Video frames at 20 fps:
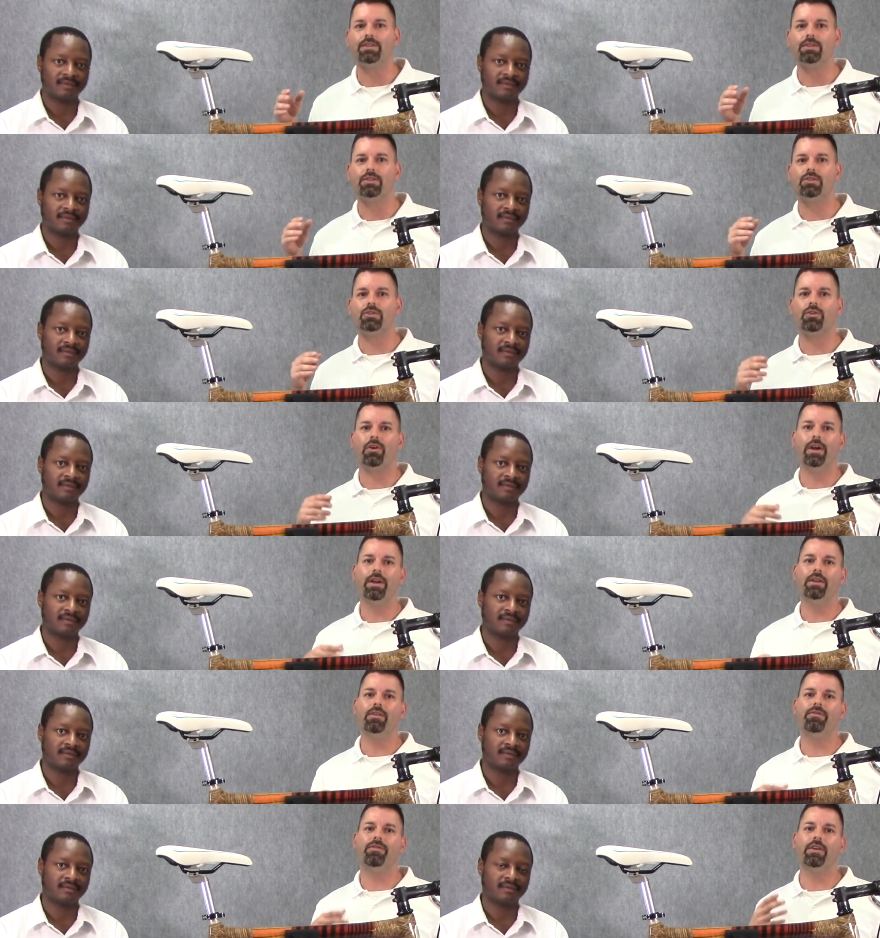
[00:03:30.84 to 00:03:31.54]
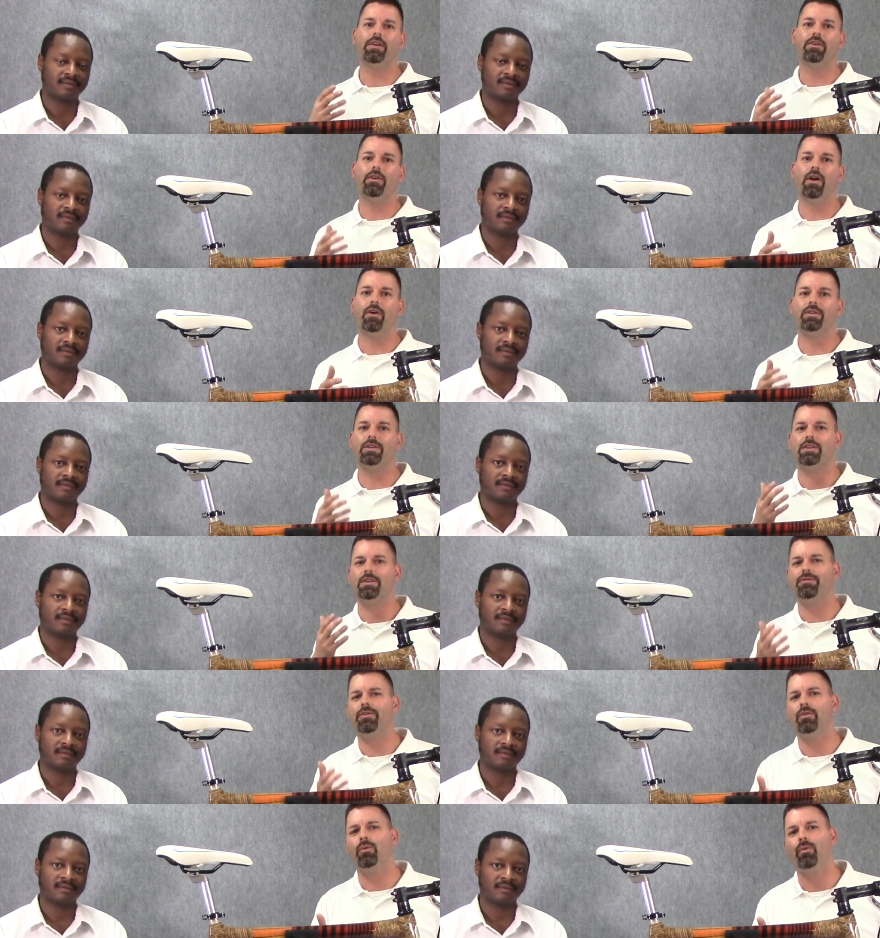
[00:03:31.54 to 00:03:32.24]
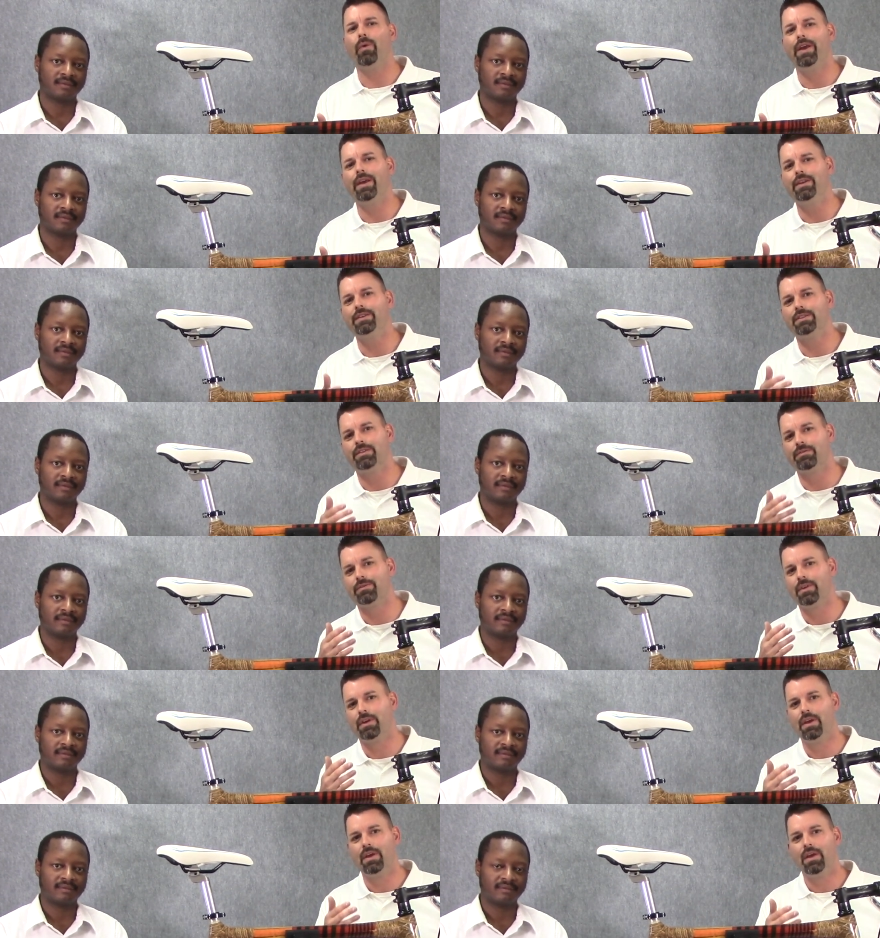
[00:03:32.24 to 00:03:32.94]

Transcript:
Speaker 1: is trying to figure out different ways of